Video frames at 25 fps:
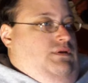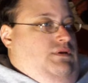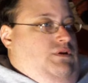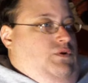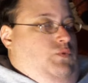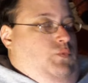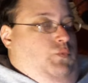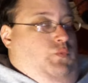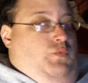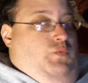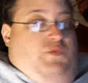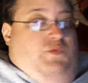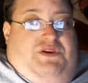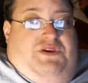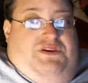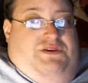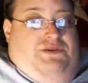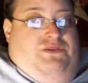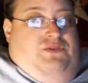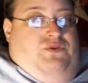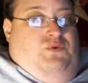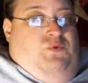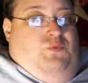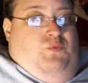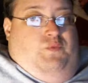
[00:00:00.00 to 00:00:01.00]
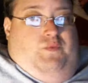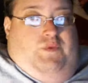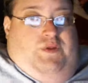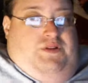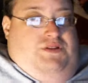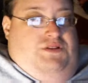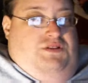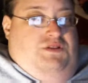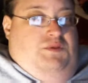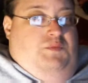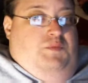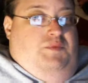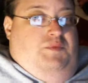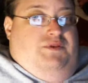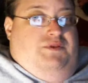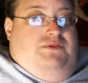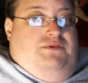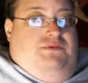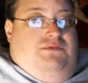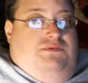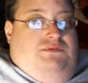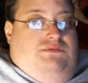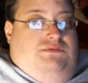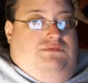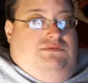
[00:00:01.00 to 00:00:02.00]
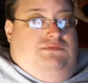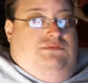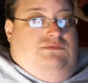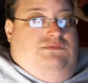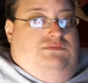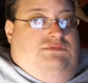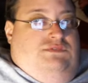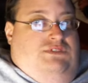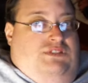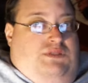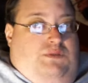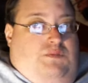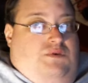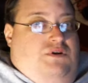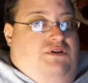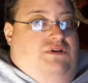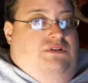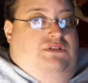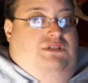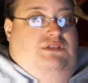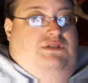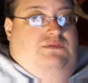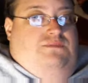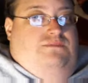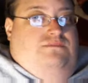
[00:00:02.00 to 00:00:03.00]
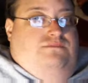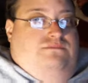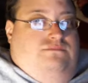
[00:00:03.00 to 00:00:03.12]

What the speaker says: a regular run-of-the-mill T-ball team.